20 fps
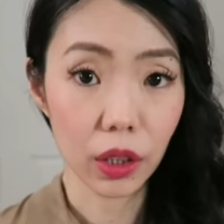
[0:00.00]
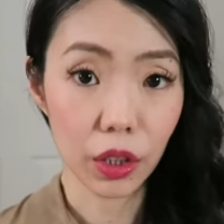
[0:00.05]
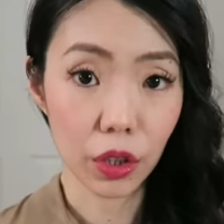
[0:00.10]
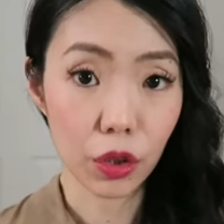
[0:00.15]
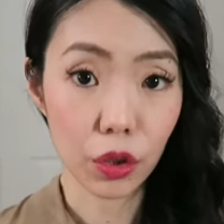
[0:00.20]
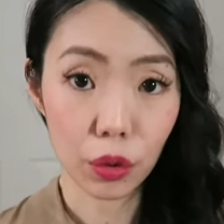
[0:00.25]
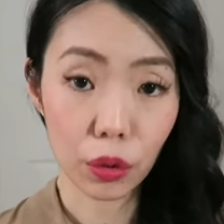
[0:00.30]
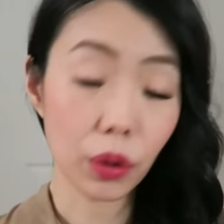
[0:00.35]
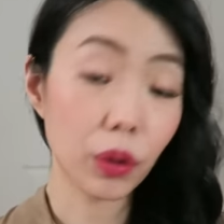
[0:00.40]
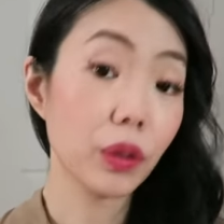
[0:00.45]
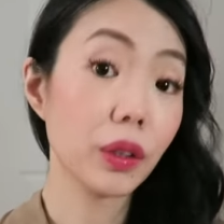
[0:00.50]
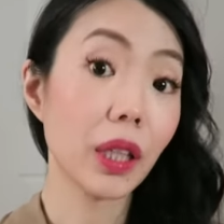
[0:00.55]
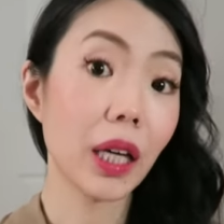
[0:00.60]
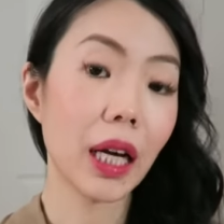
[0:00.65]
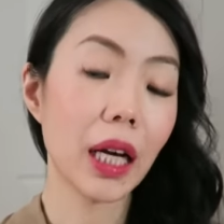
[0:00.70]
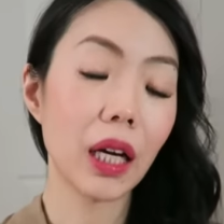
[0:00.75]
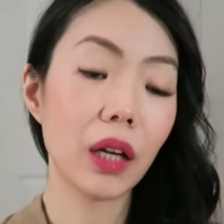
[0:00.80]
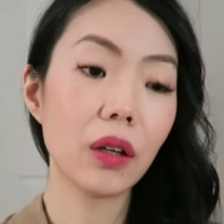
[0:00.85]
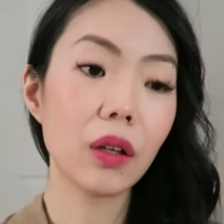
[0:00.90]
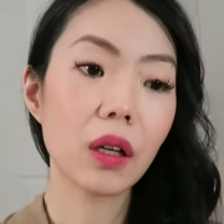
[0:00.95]
control
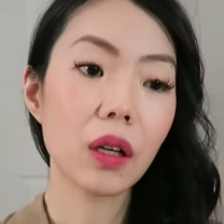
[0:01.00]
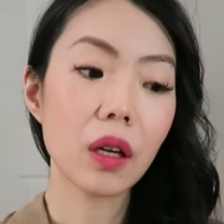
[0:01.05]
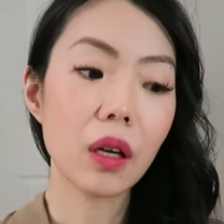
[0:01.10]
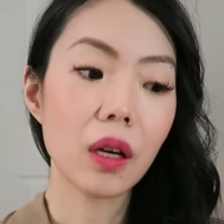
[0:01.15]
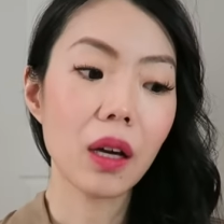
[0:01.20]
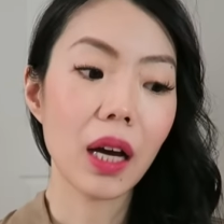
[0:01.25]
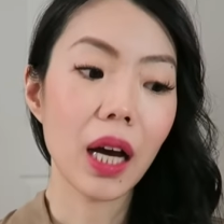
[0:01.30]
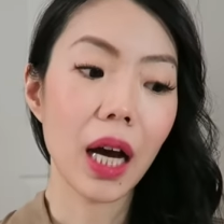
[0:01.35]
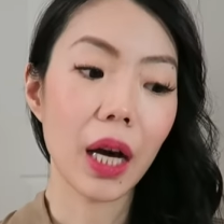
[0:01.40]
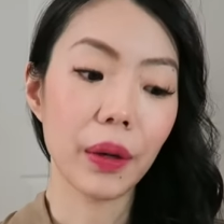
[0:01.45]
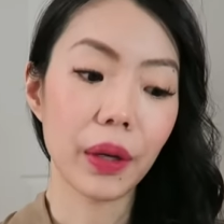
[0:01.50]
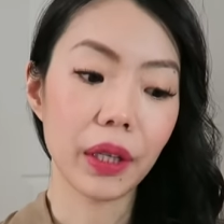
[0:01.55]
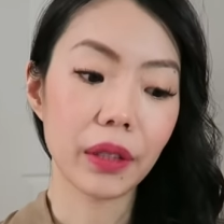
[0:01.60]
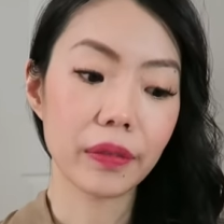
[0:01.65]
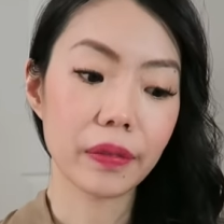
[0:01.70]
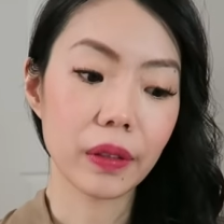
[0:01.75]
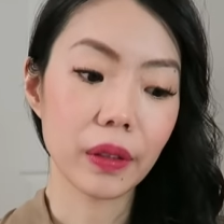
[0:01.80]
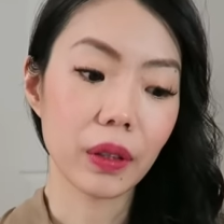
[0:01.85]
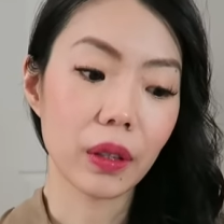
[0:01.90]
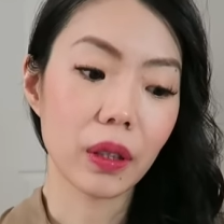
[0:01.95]
now.
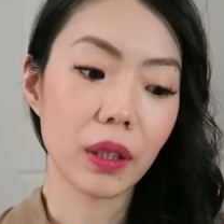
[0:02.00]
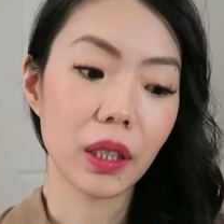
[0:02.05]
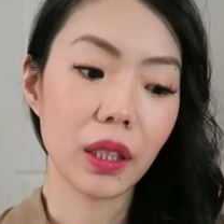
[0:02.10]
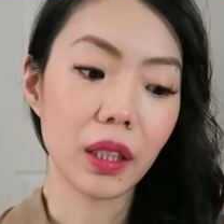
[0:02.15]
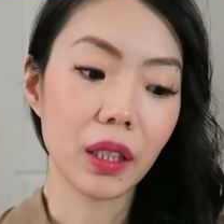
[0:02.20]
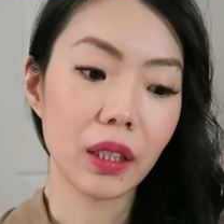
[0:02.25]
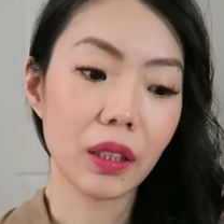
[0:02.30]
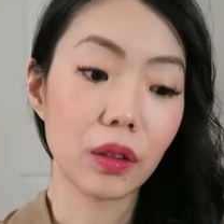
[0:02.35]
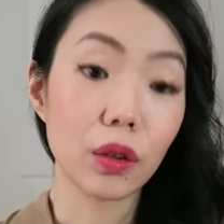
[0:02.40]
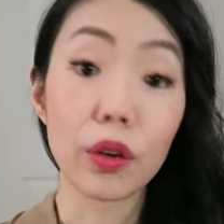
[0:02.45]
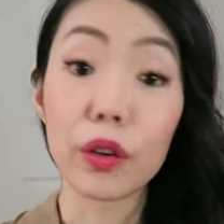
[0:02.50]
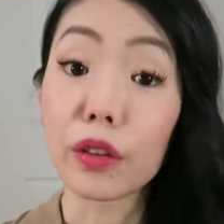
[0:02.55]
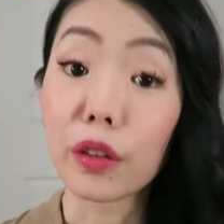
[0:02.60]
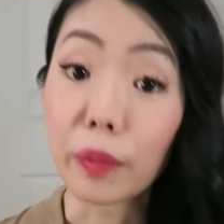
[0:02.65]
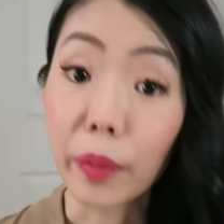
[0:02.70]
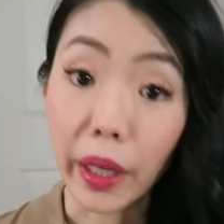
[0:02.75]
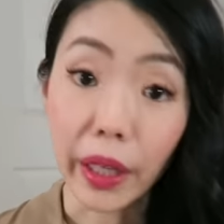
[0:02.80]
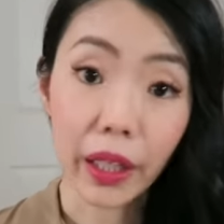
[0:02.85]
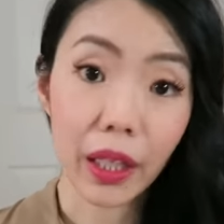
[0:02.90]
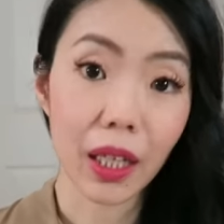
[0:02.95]
However, in North
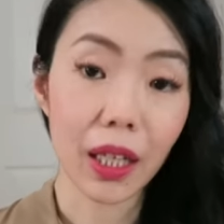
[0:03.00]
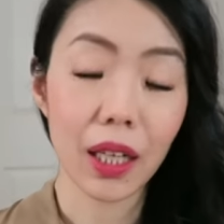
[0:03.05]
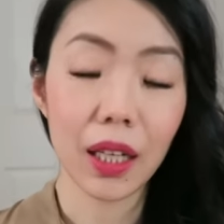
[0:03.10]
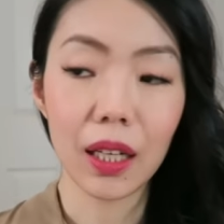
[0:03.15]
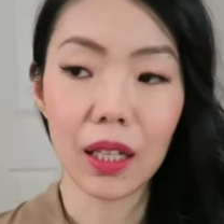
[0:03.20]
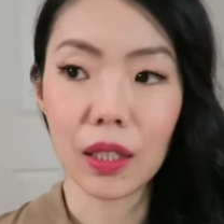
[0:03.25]
America,